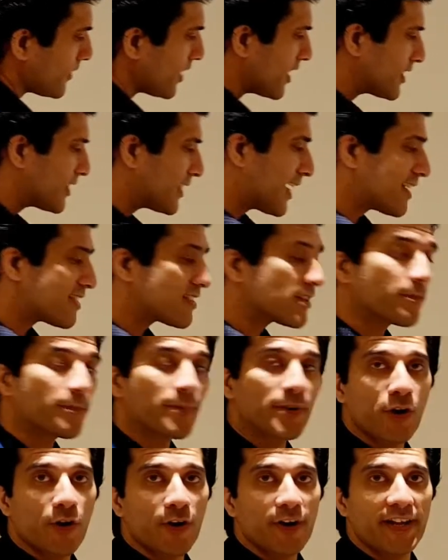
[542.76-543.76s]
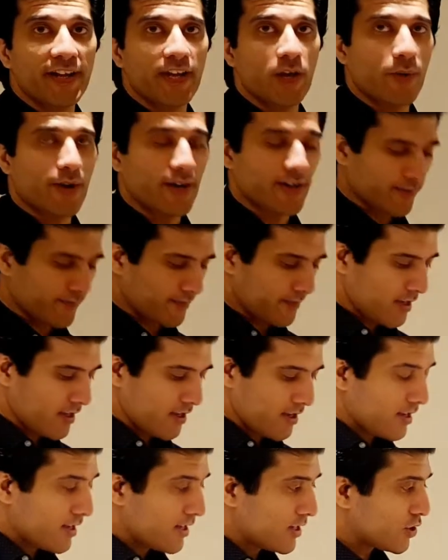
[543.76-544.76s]
that is a periodic event
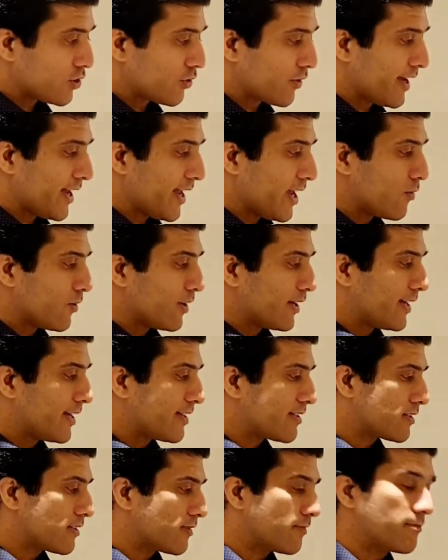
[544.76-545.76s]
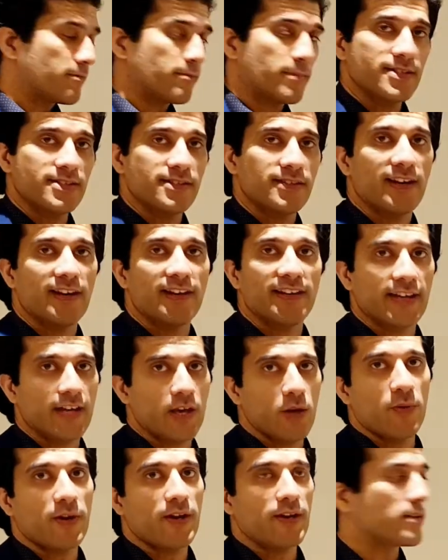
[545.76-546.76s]
so a1 is basically the
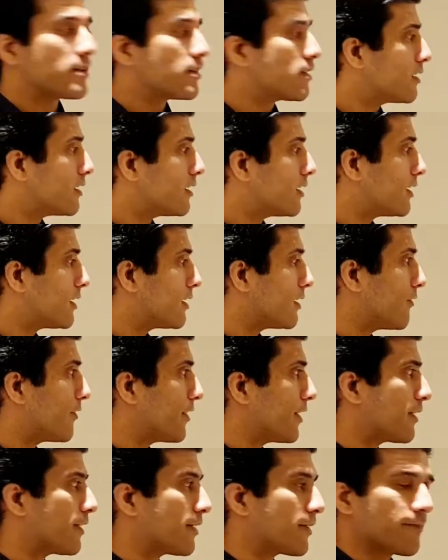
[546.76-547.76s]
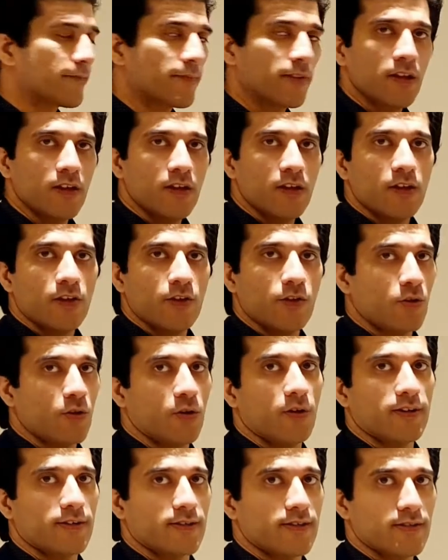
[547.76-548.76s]
event uh, where
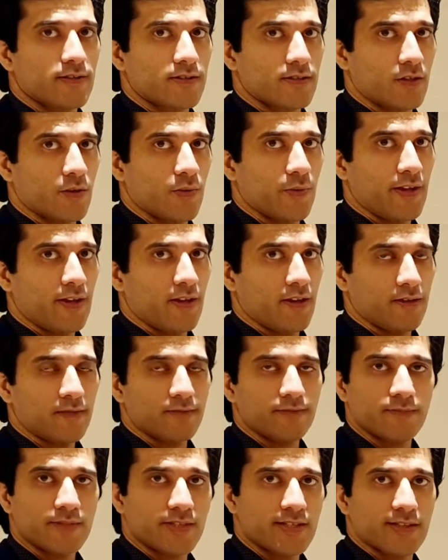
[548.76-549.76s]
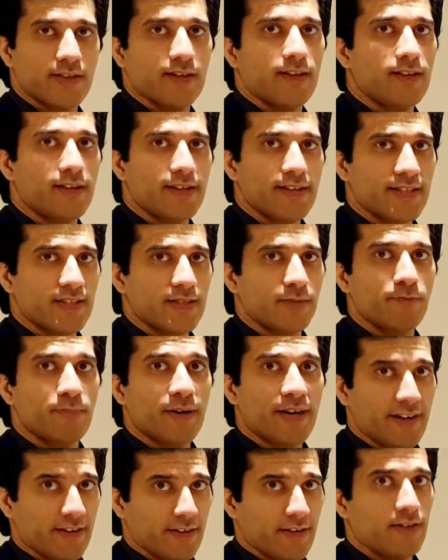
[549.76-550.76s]
your serving cell is
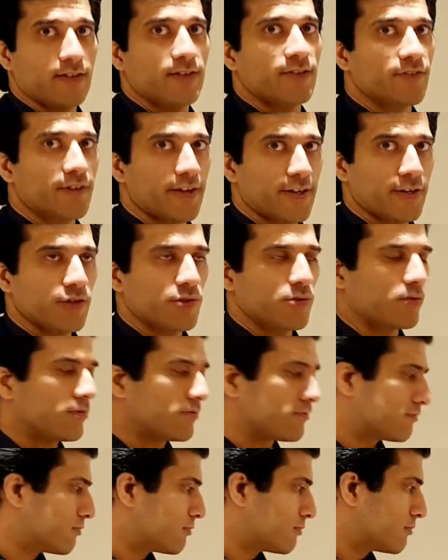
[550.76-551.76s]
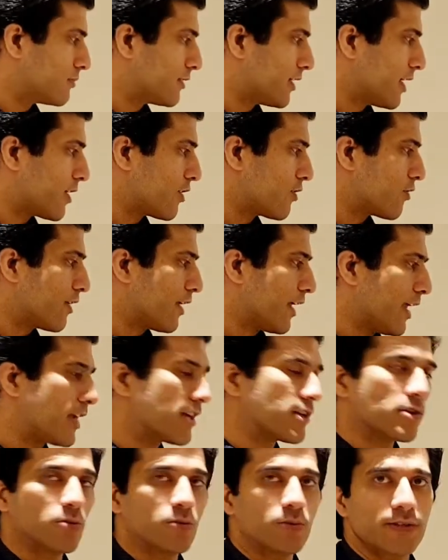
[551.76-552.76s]
better than the threshold then your
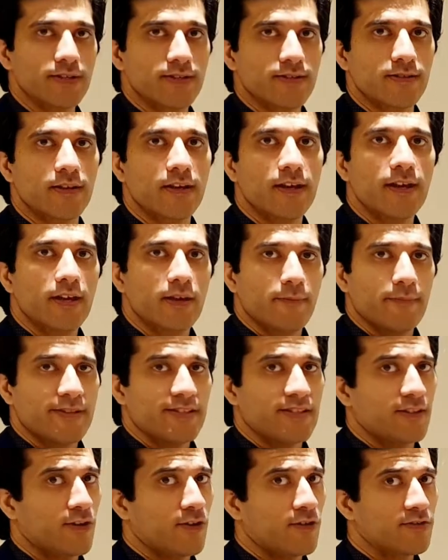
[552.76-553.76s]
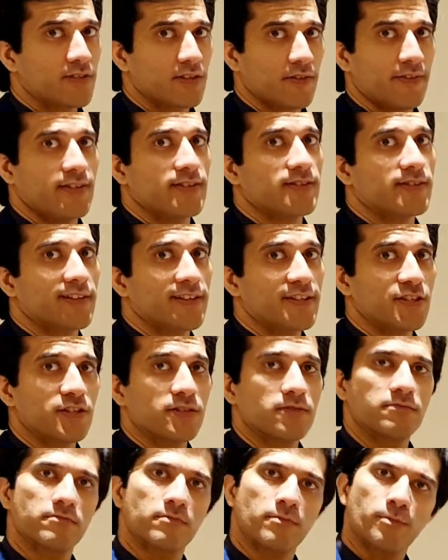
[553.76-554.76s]
a2 is basically your serving cell is
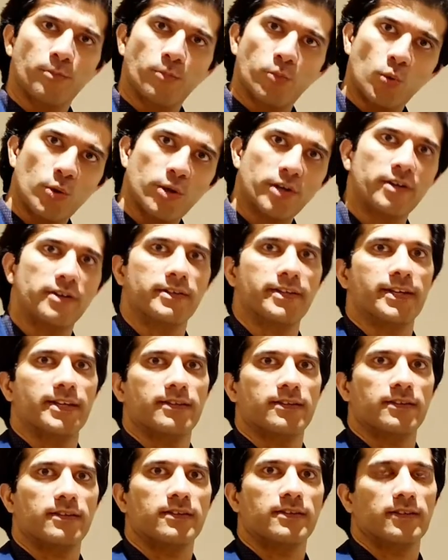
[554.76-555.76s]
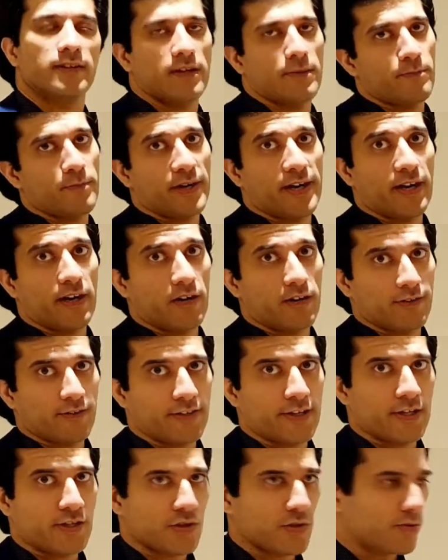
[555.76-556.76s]
poorer than a particular
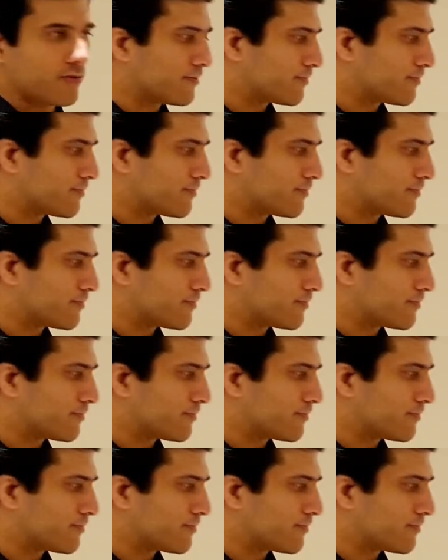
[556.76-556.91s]
threshold